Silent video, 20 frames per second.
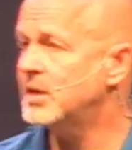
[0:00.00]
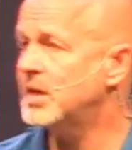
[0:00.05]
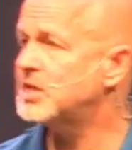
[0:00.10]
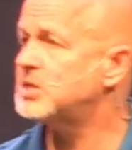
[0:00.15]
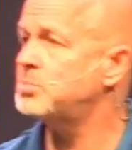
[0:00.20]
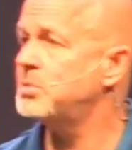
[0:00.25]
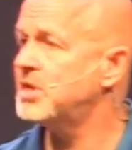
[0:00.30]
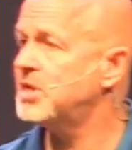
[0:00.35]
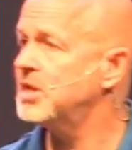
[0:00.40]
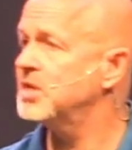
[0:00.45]

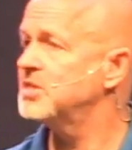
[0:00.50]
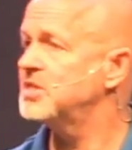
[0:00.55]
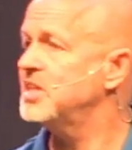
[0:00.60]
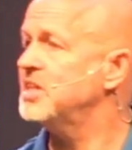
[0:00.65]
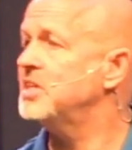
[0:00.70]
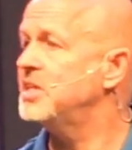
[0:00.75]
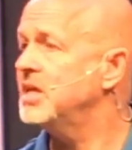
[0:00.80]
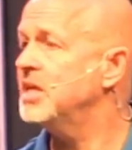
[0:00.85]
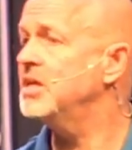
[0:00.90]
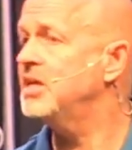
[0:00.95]
That's because
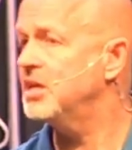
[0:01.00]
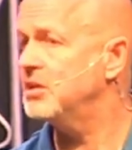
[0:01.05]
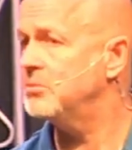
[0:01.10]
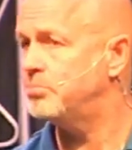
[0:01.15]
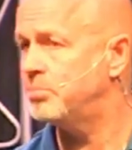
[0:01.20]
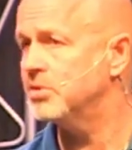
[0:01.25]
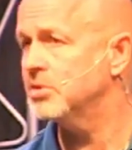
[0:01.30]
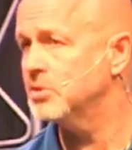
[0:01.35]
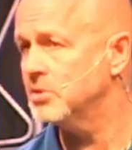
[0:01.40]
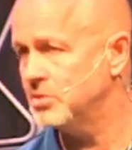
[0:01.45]
it did
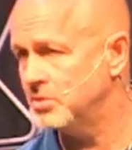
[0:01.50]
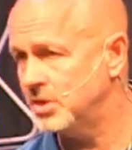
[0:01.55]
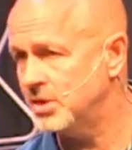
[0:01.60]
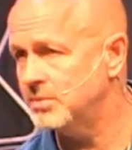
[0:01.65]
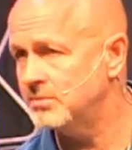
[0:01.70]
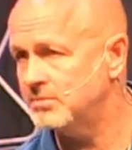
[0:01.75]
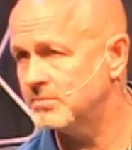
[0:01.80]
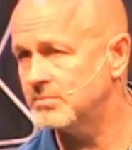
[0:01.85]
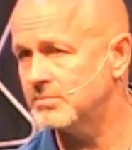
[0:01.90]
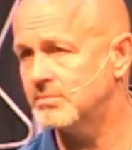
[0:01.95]
get
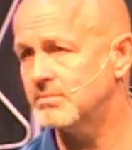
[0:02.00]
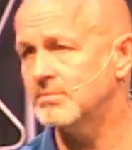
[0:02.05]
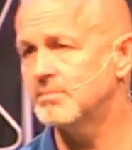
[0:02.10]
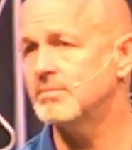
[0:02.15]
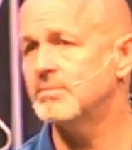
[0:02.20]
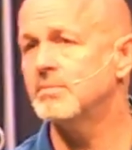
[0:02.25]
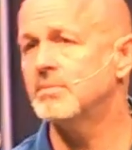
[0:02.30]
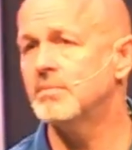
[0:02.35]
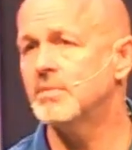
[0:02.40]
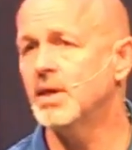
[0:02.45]
polluted.
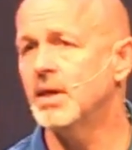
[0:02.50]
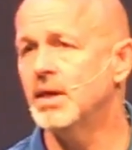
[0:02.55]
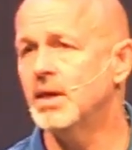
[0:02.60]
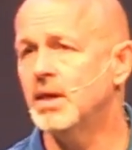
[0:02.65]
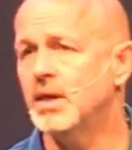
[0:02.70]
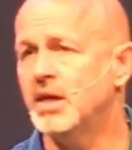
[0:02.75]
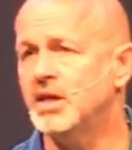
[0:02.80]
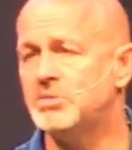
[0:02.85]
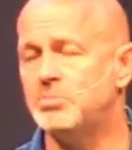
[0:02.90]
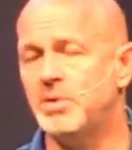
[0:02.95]

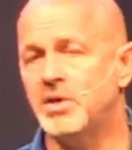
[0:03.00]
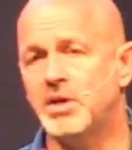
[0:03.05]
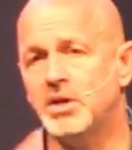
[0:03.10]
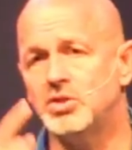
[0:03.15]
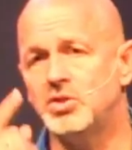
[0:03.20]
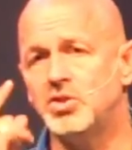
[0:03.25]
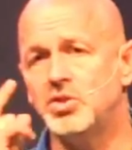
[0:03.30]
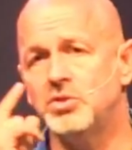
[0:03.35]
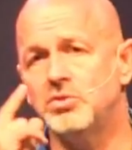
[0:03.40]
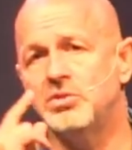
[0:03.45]
It's
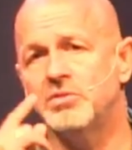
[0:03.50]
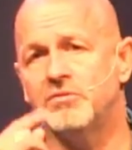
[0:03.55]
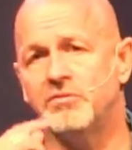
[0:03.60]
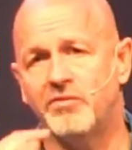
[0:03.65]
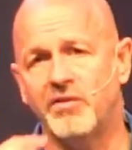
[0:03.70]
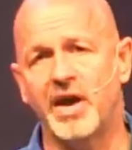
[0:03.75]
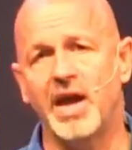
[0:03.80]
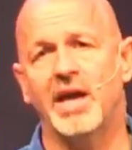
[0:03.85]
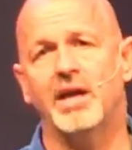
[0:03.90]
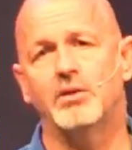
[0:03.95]
because you
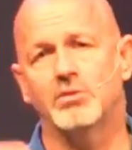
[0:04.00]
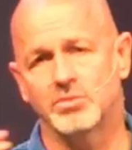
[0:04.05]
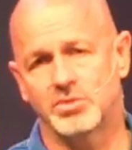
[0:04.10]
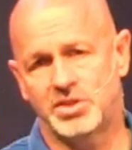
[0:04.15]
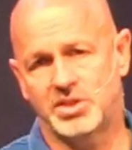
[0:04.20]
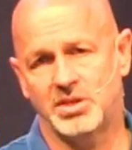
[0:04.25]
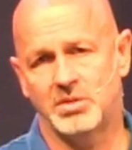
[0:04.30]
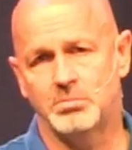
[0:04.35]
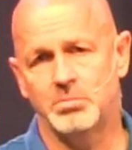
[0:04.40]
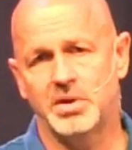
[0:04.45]

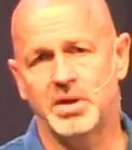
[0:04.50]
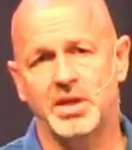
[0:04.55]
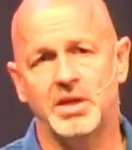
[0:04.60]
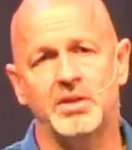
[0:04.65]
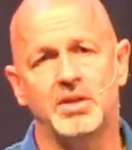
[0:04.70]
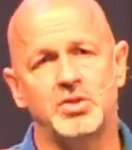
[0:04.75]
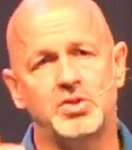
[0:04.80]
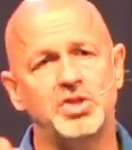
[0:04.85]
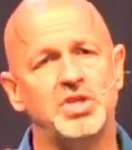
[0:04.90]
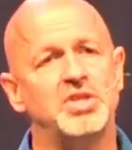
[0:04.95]
defiled
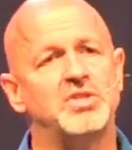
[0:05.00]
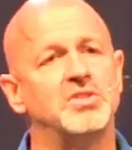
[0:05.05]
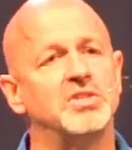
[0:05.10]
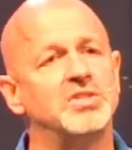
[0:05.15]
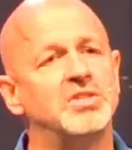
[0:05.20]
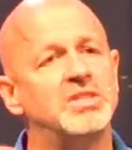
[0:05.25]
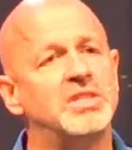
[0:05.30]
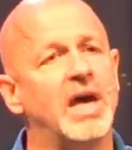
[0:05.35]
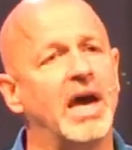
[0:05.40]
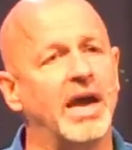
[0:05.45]
somebody that
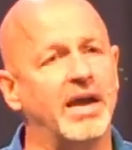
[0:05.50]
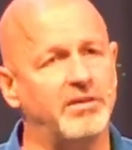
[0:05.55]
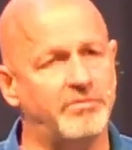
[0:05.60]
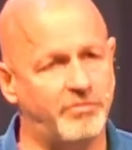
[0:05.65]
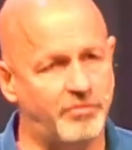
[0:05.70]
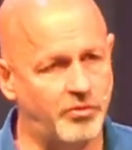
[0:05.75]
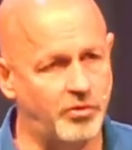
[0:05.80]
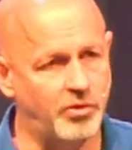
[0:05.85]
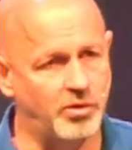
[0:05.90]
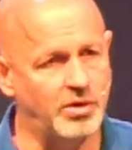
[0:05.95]
Jesus
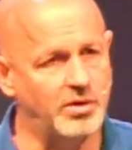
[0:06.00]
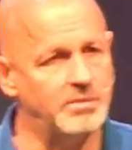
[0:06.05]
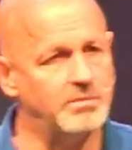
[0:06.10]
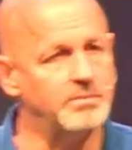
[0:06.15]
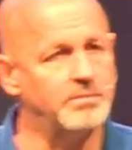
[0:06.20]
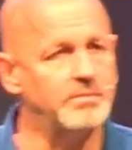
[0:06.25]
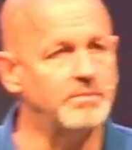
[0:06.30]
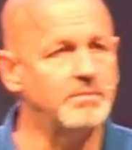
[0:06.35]
died for.